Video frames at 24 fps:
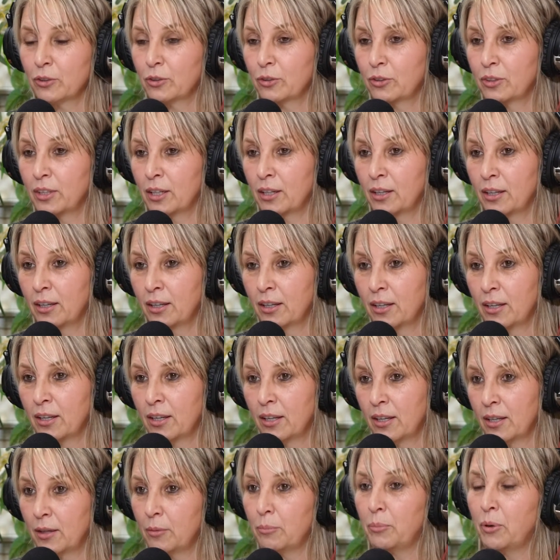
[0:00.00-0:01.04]
to the
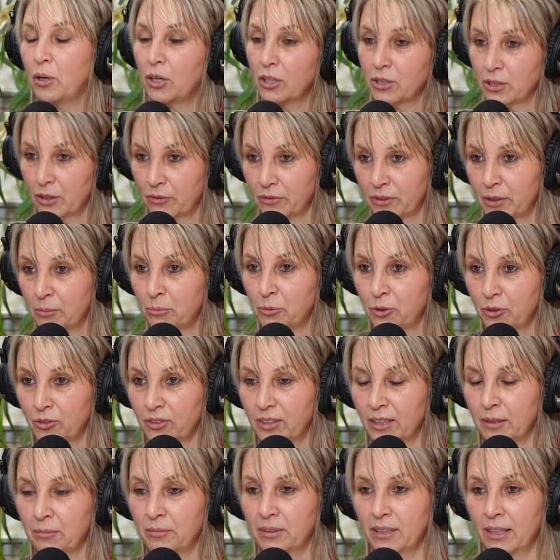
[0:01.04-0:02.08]
part of the
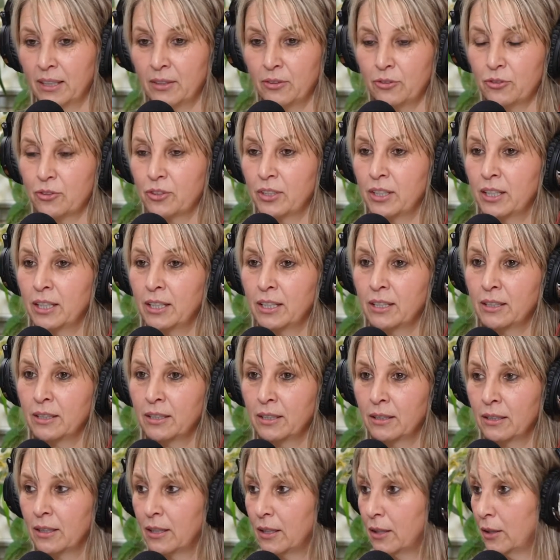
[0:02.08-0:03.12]
Muslim country,
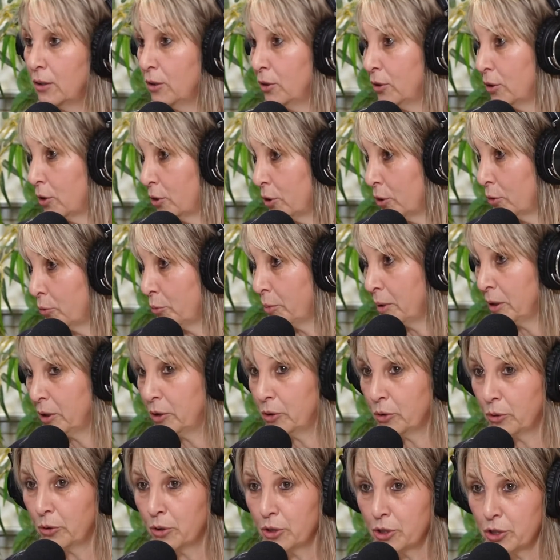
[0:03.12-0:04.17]
and either you be
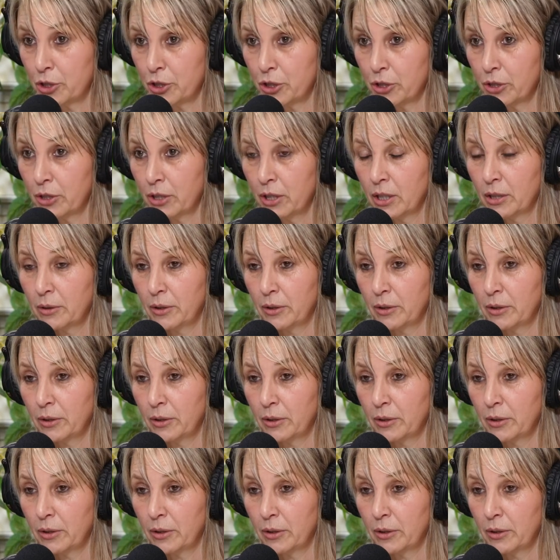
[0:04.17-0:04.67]
torture,